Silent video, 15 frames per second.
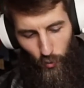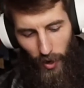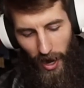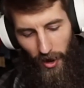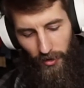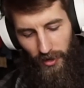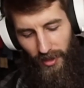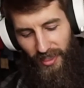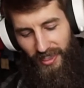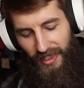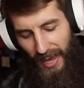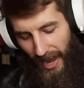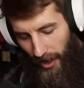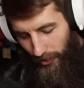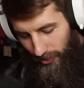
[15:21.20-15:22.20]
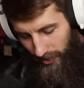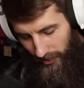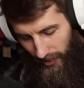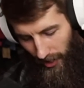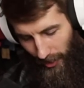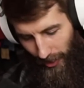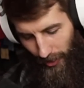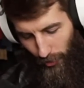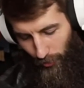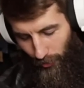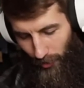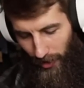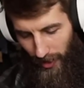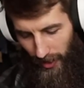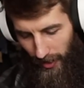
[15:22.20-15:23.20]
Round
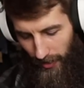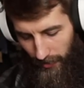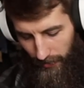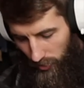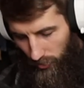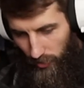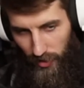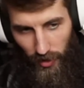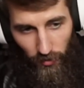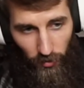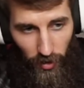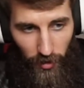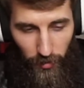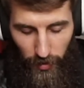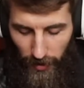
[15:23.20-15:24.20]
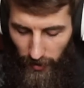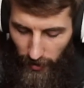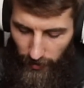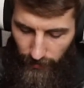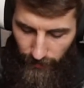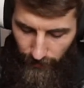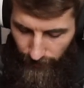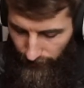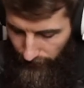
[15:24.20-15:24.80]
1003. Should we see if we can beat it?